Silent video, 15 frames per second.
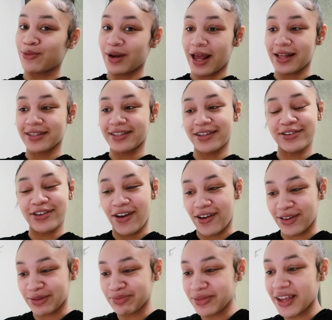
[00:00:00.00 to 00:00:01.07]
When I tell
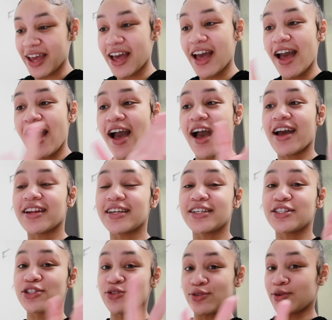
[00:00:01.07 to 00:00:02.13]
y'all, I
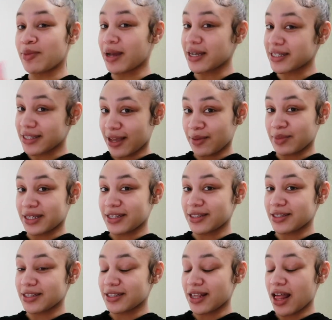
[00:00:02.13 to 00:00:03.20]
did two of my assignments.